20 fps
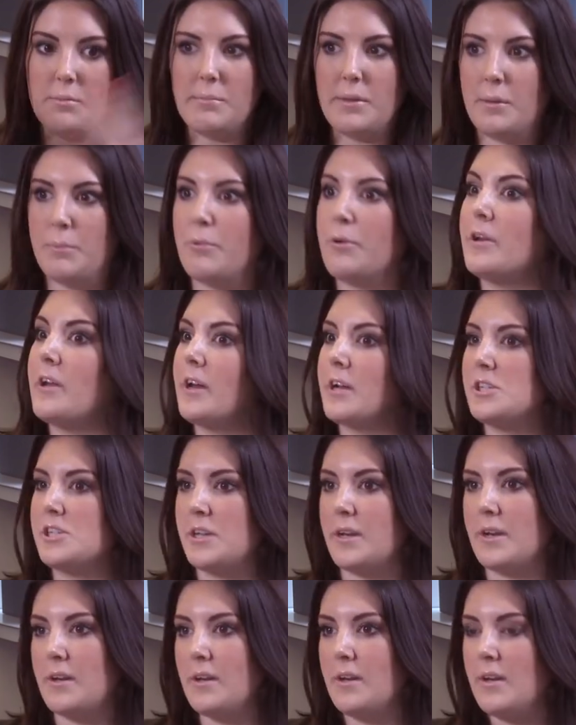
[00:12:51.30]
big
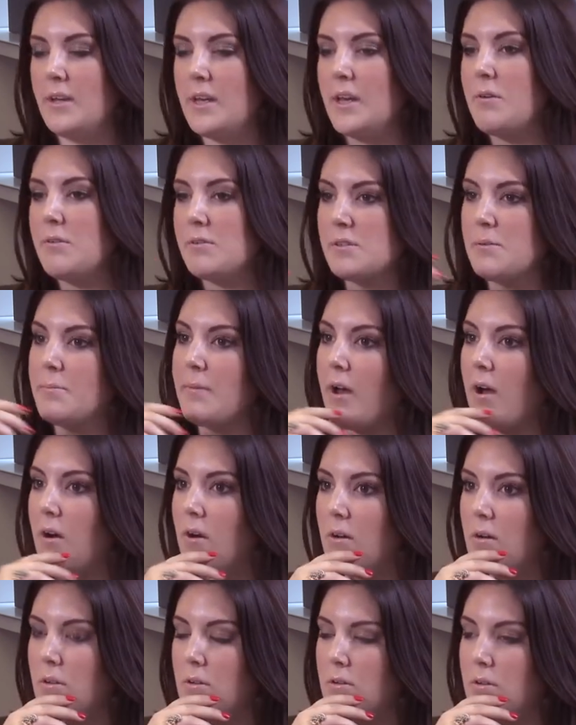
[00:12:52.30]
production it was
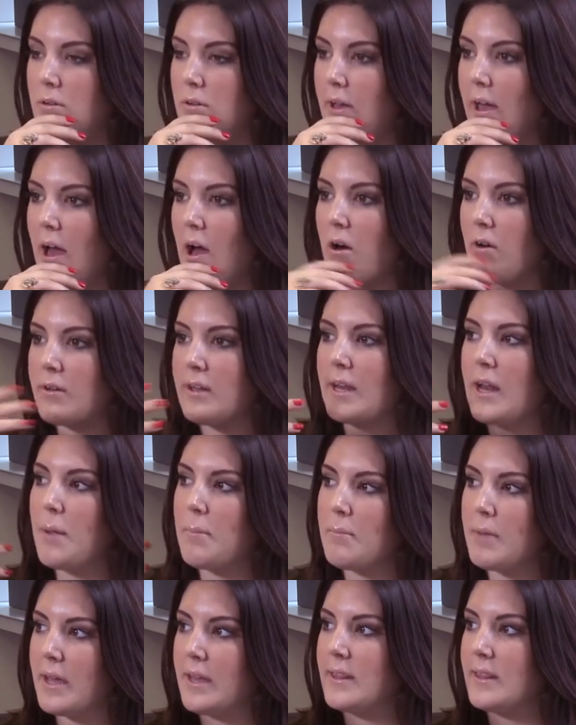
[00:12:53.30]
about how can i
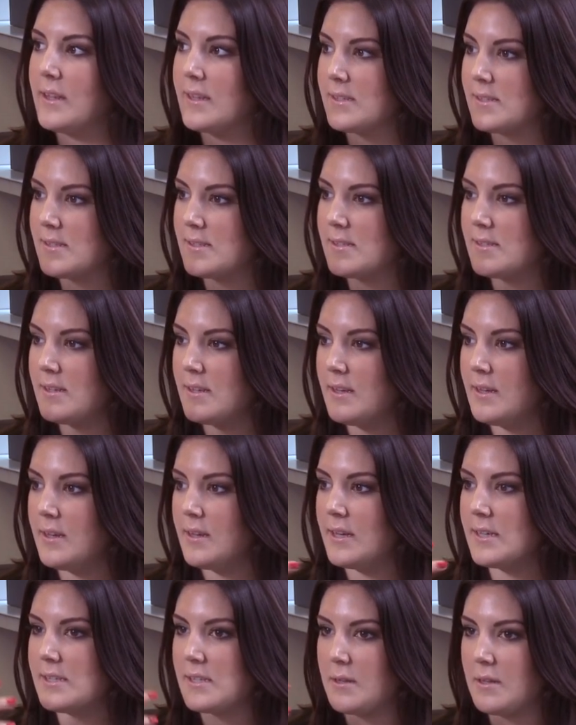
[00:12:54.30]
make this
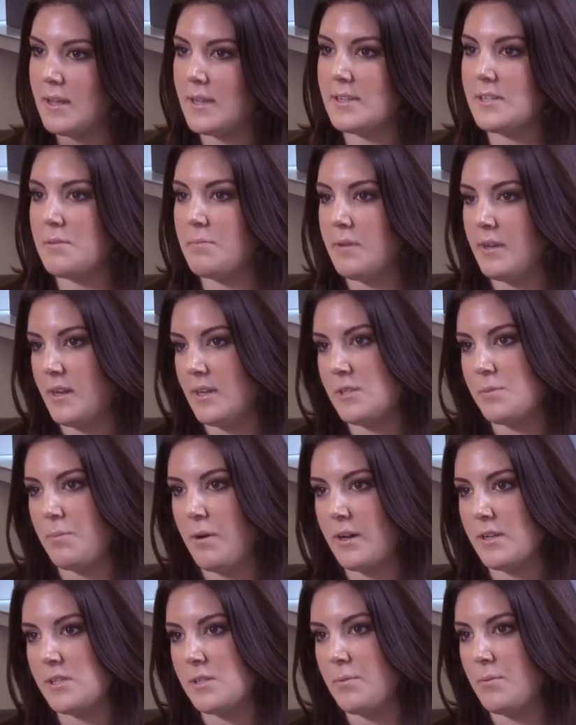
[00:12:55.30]
as intimate as
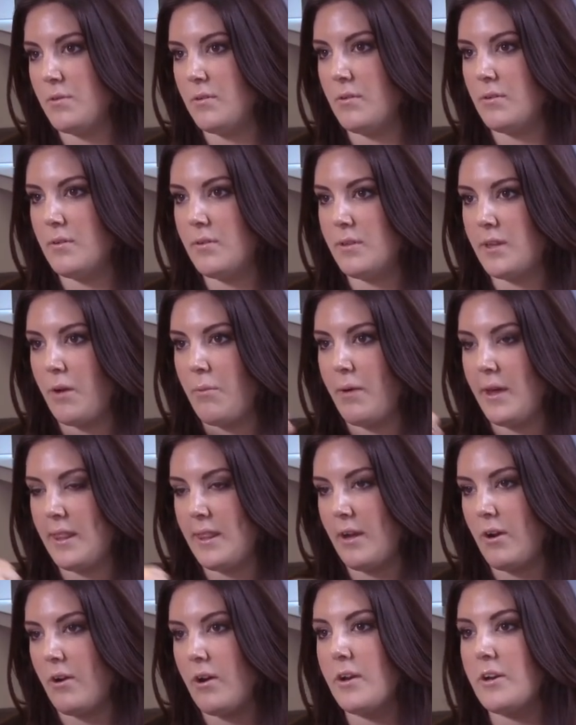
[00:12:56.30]
possible that way
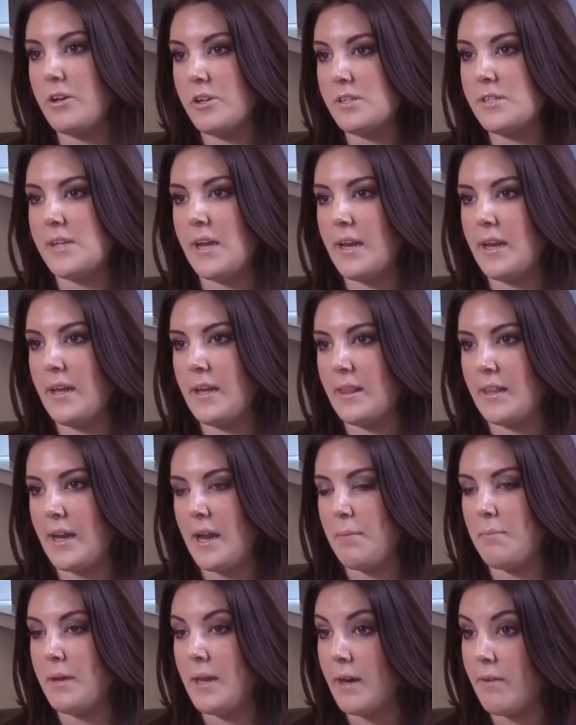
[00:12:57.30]
they're understanding that
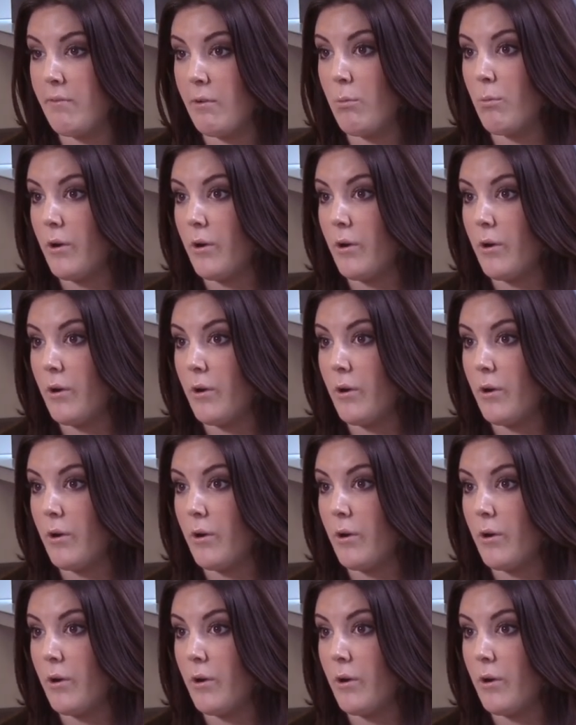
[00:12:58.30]
i mean every